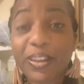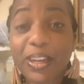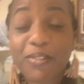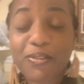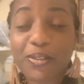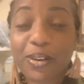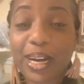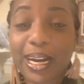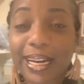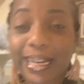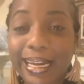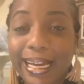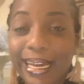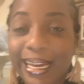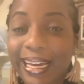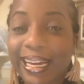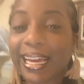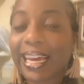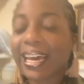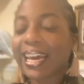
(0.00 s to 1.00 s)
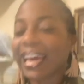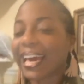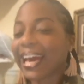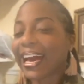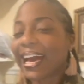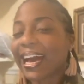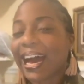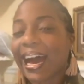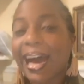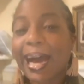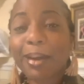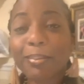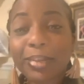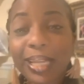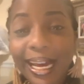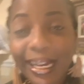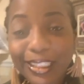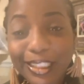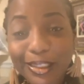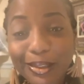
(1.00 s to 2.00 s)
Friday. I'm
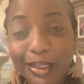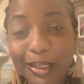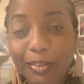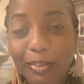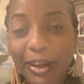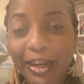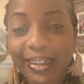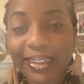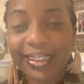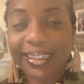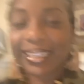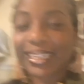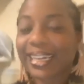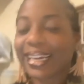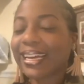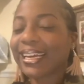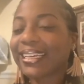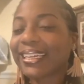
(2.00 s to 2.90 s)
La'Trece Bartley.